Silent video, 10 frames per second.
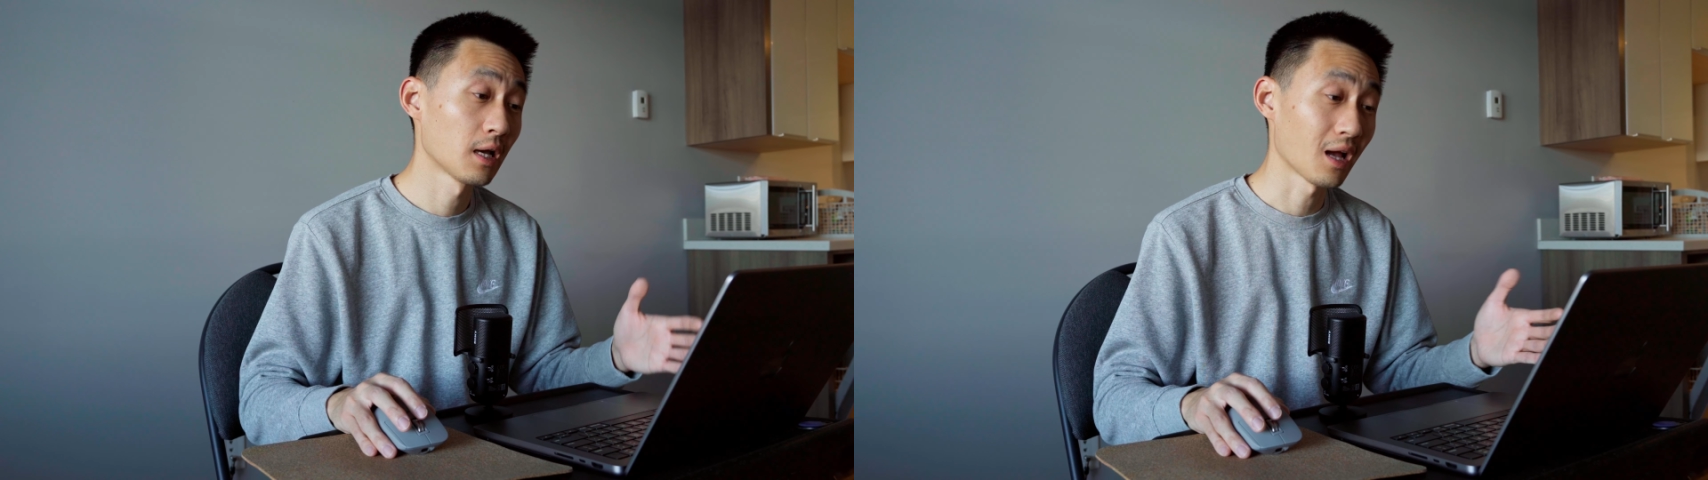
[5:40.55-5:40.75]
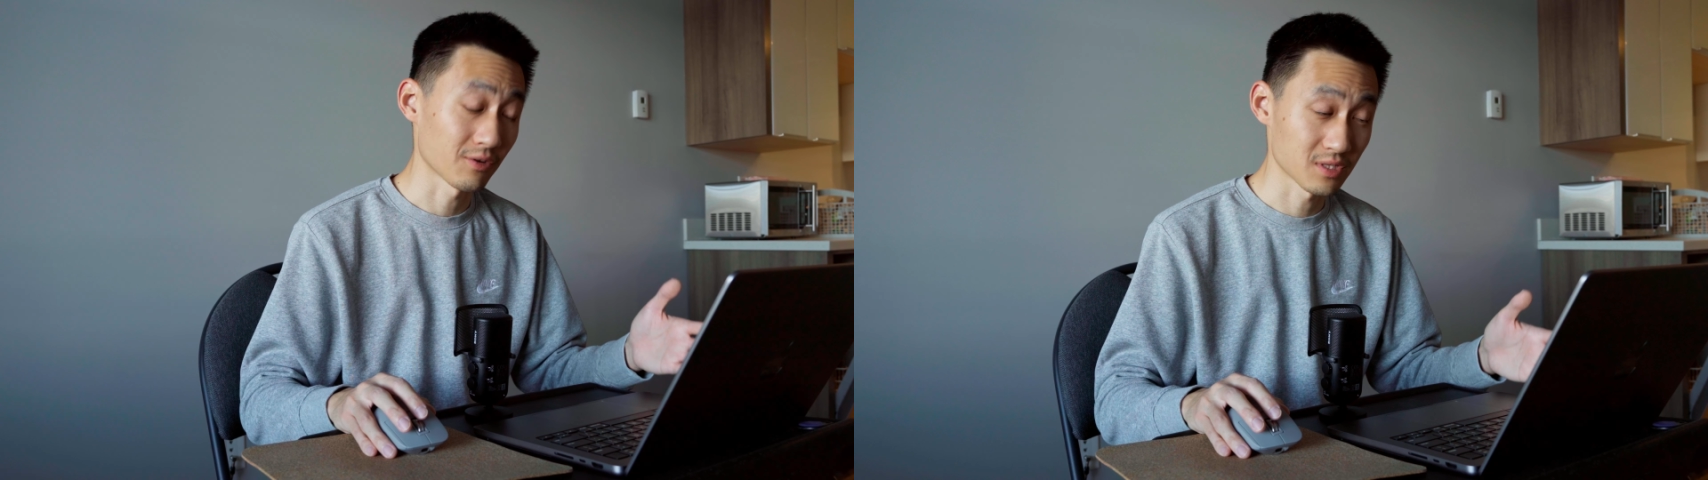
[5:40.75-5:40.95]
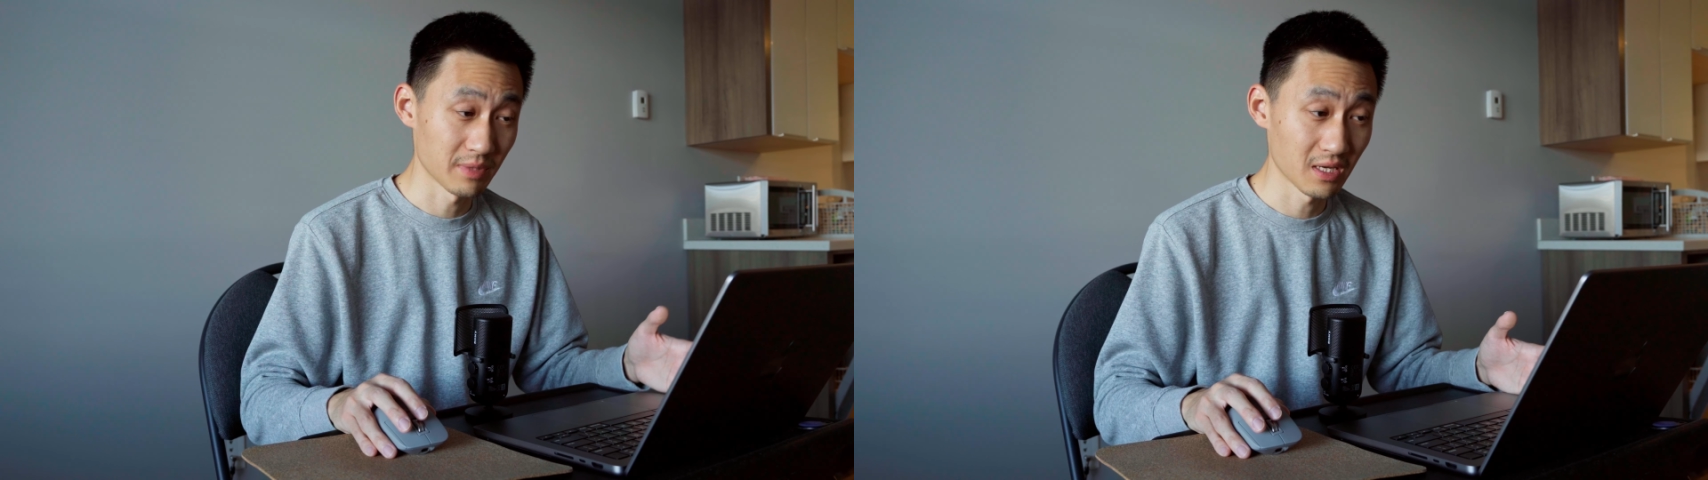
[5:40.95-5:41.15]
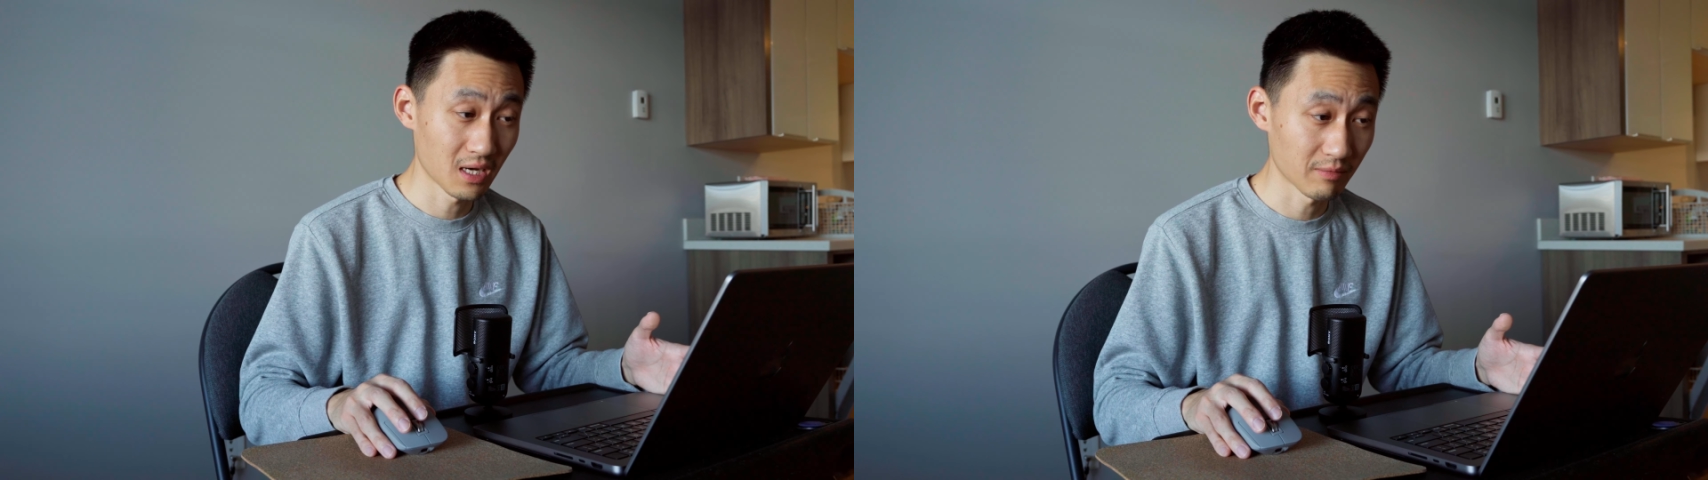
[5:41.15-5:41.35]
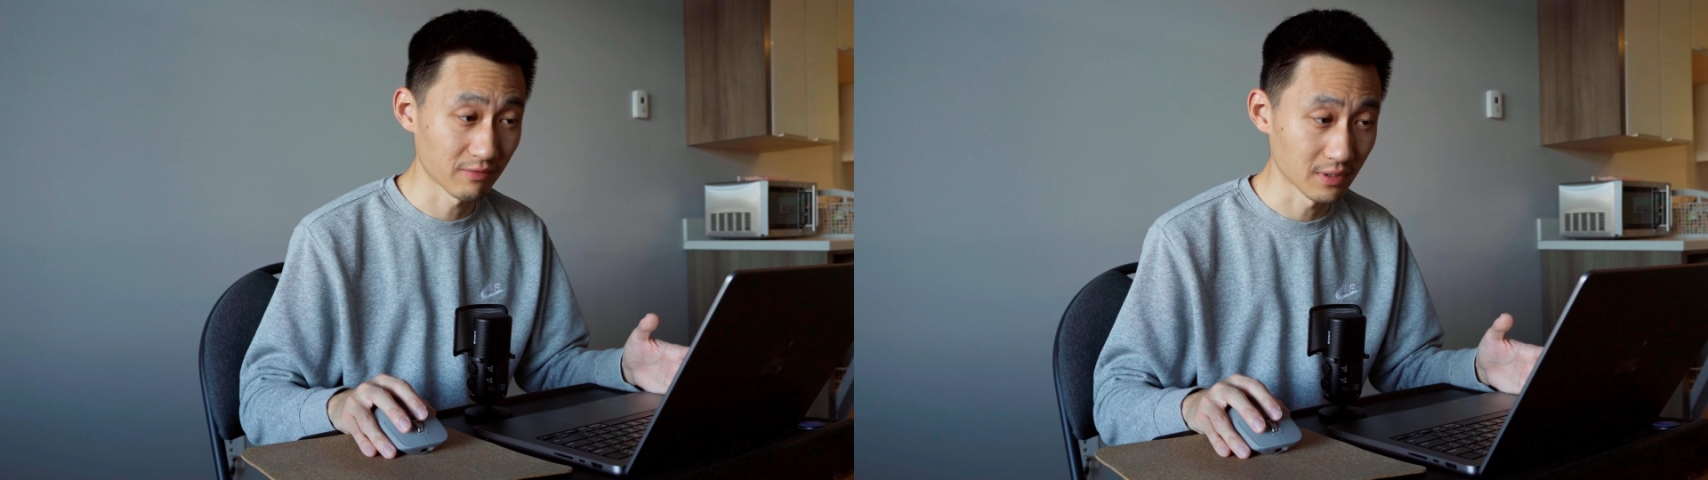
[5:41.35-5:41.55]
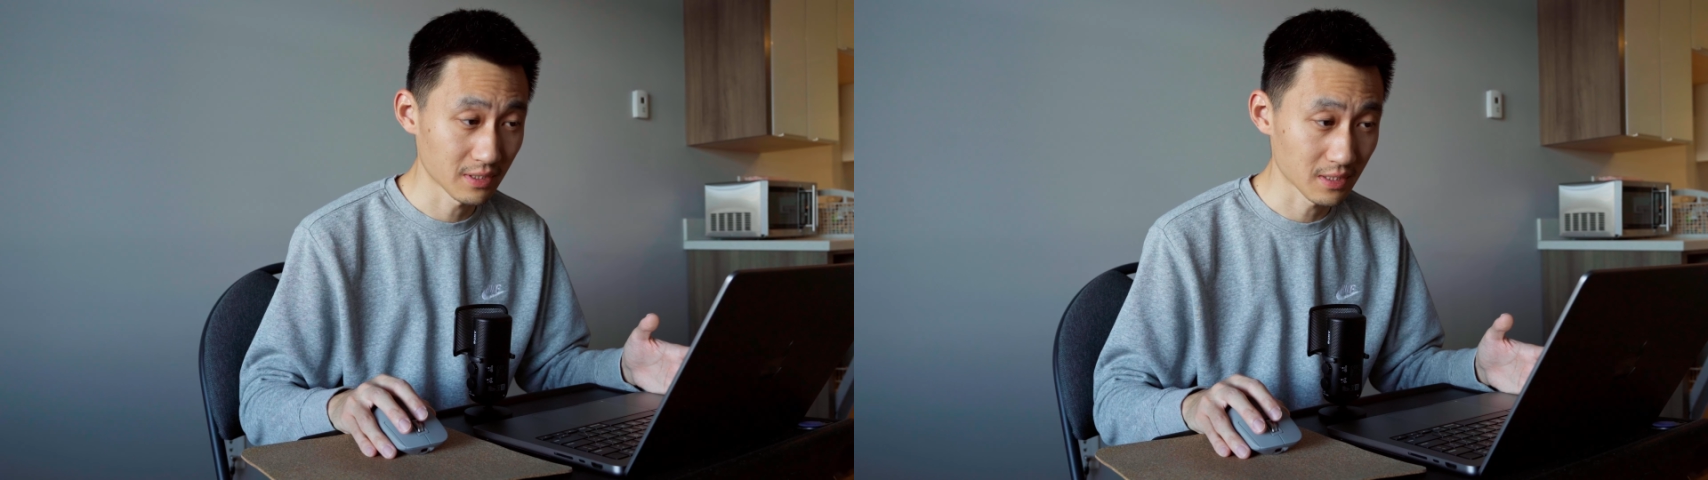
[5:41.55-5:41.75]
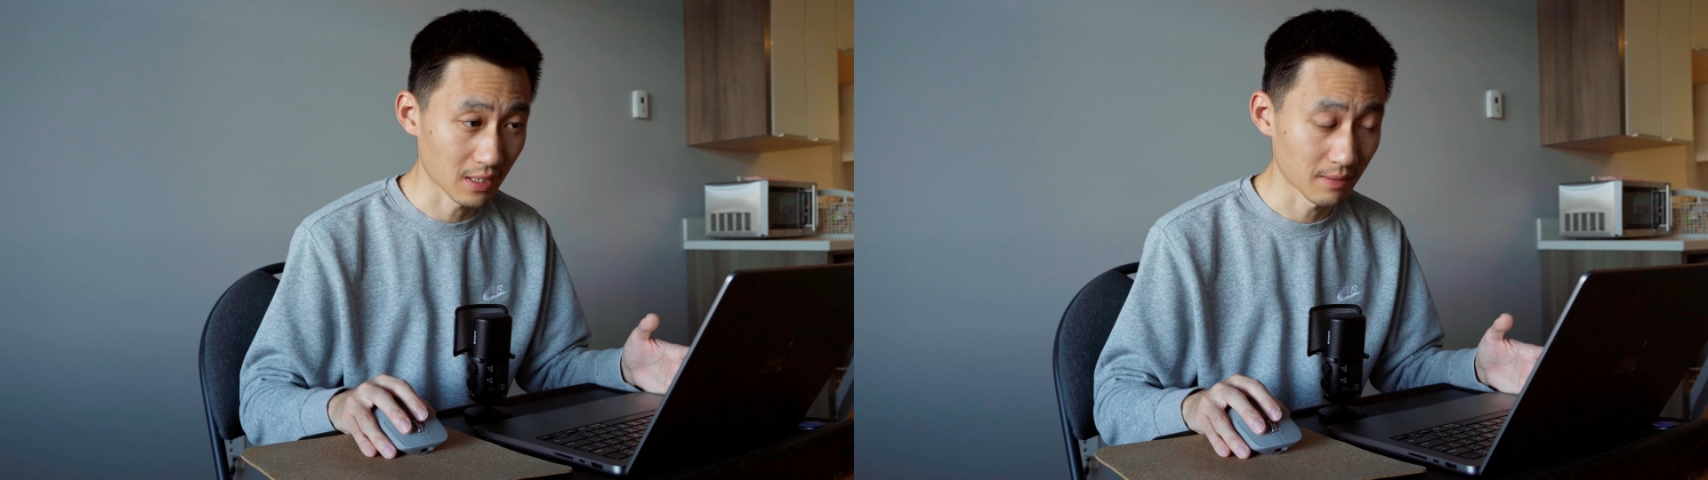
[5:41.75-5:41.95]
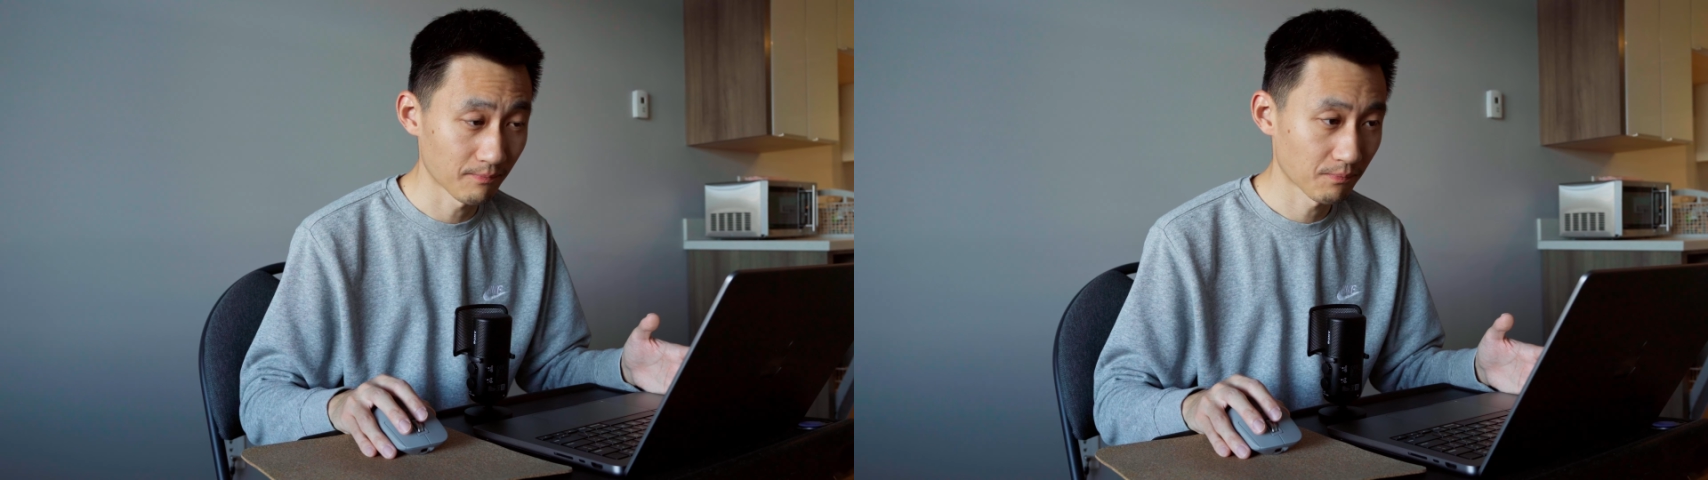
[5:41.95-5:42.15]
I'll speed up for this
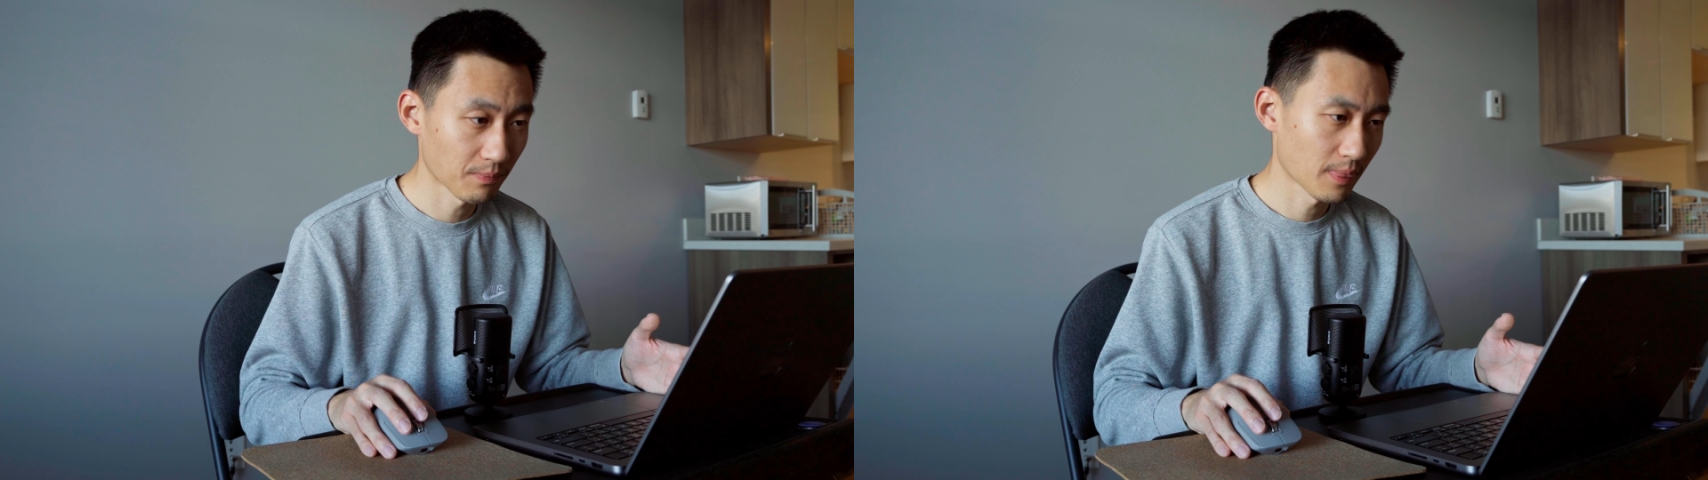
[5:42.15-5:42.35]
time,